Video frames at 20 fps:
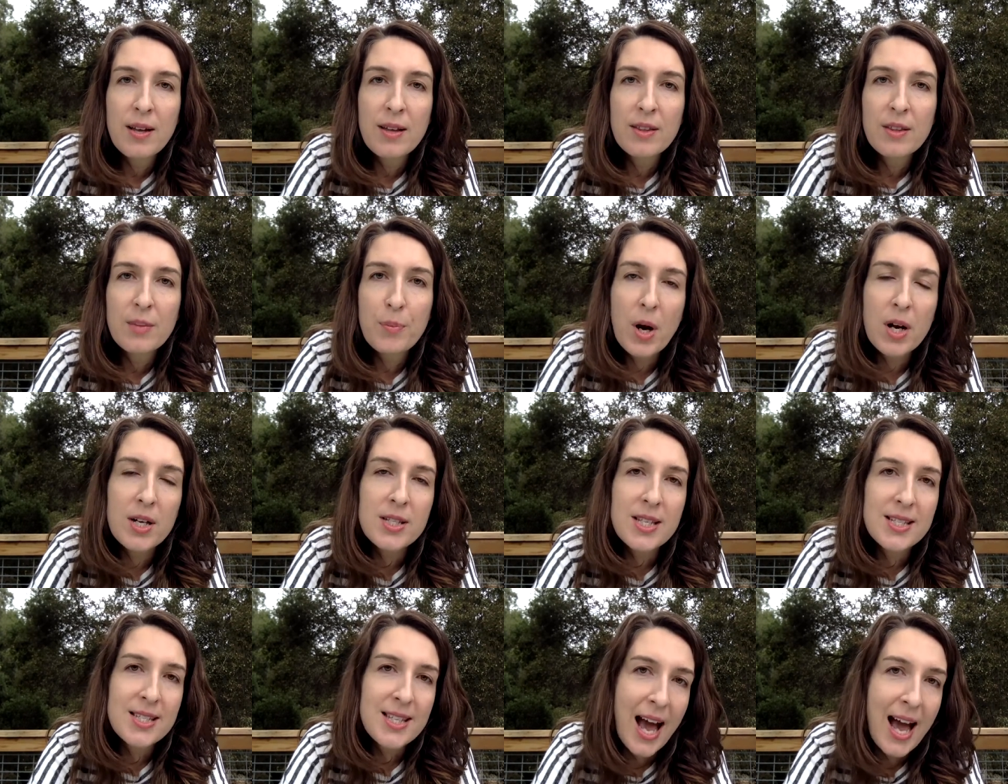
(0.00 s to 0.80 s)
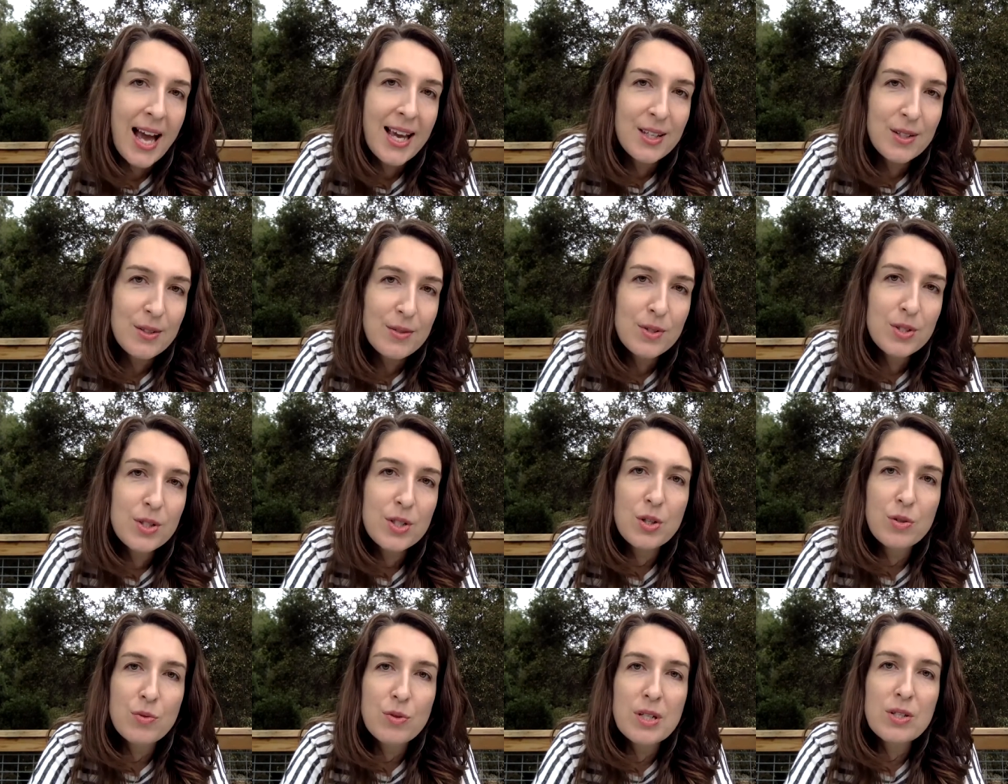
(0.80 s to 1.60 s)
the process I used
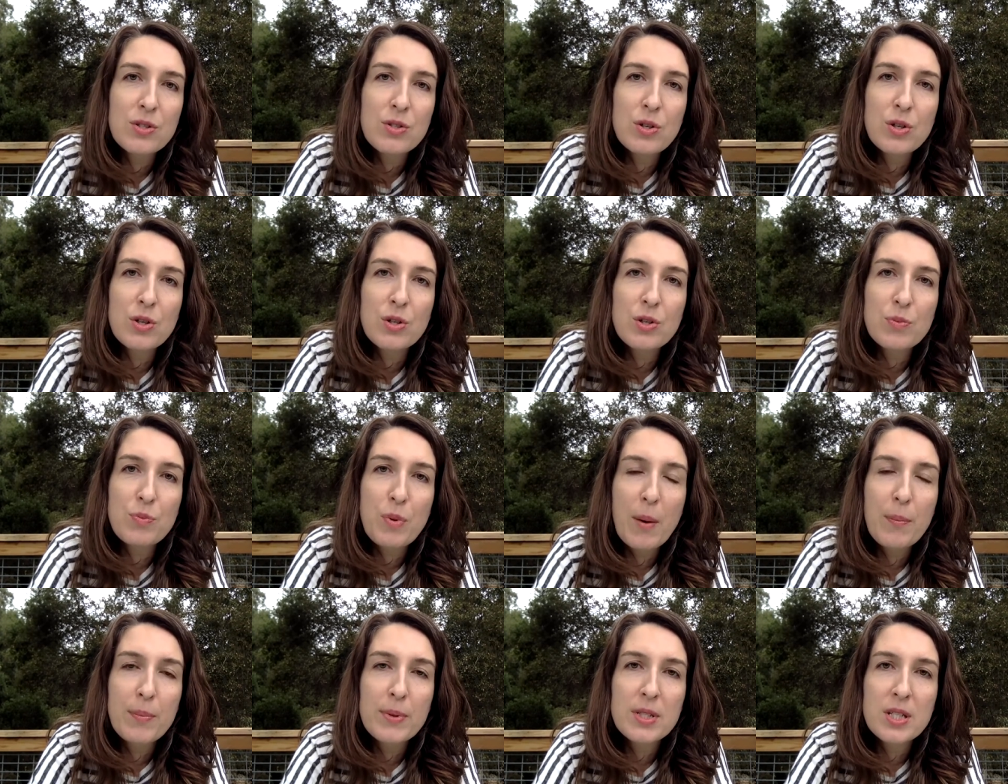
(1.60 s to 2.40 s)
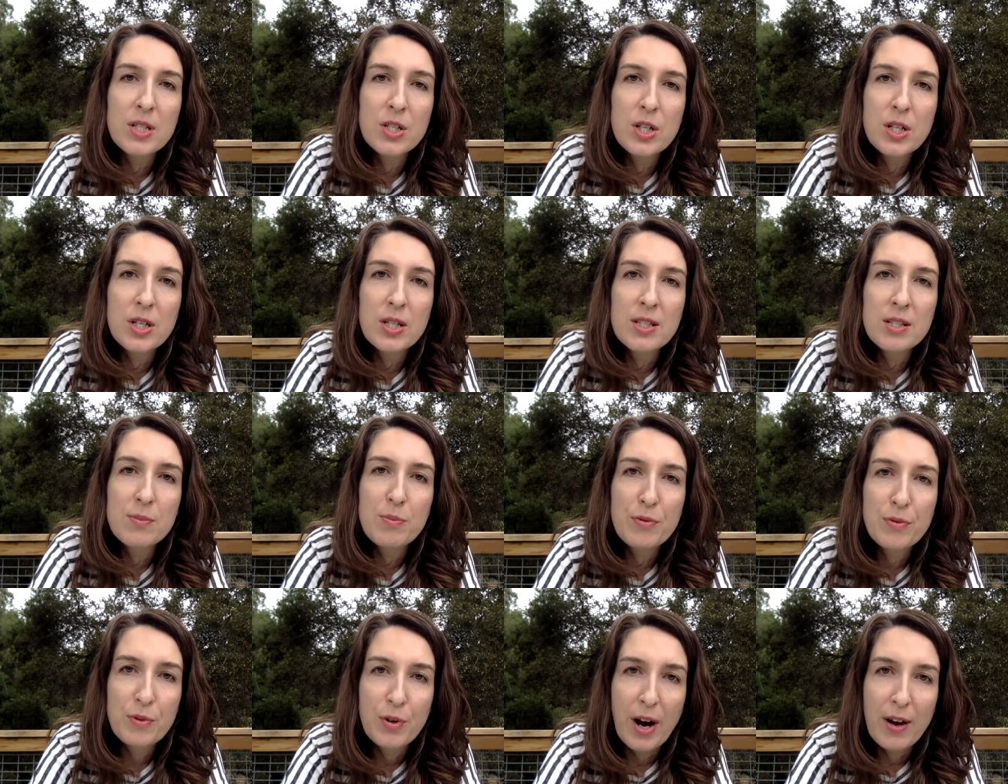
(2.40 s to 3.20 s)
to research propositions
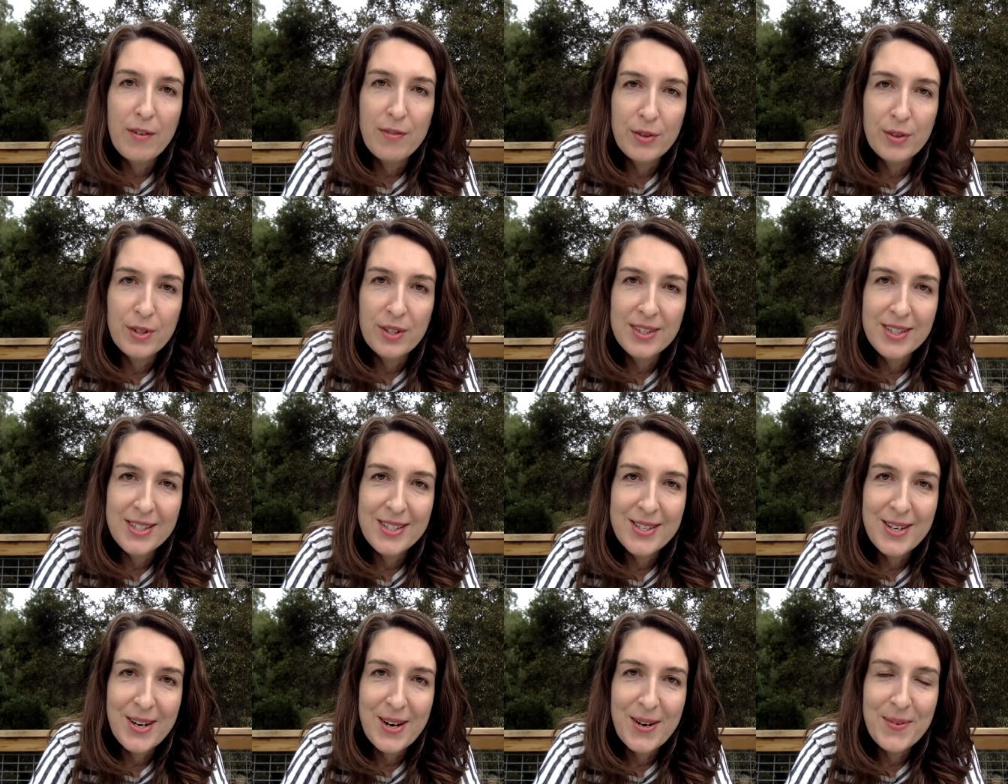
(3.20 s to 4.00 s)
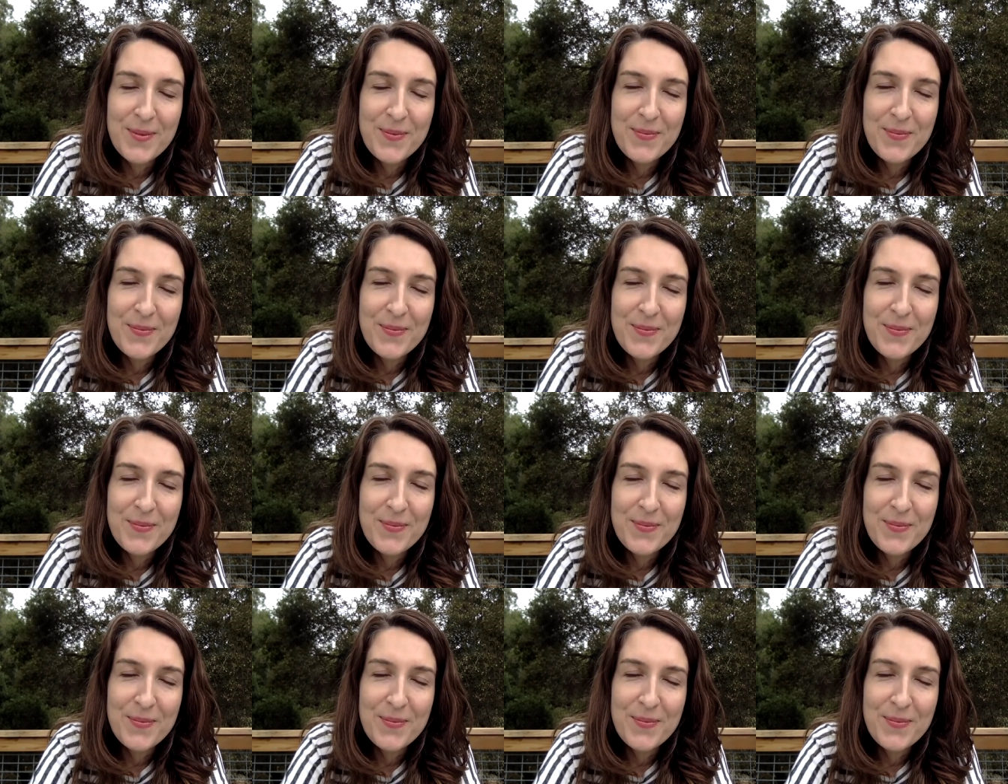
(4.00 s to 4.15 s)
before I voted this year.